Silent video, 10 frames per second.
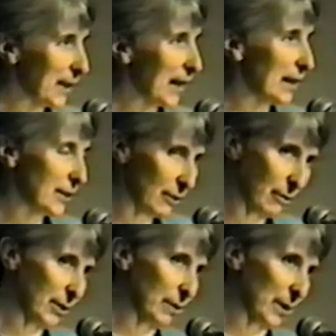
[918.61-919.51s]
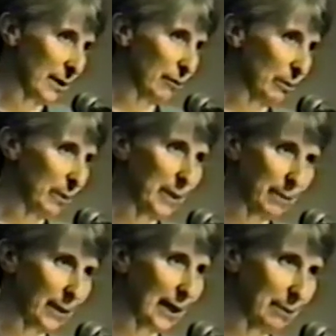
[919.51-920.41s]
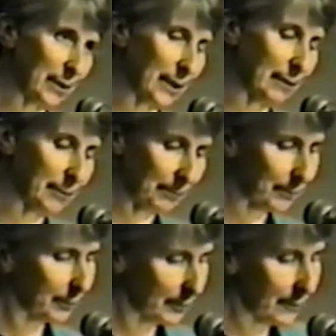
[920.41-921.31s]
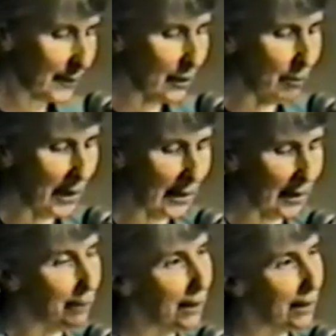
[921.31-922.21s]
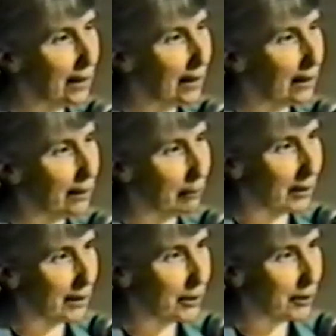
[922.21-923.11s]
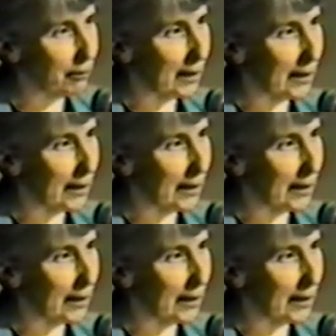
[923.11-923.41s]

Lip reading: And it's a growing group of people, I believe, who make up the religious right.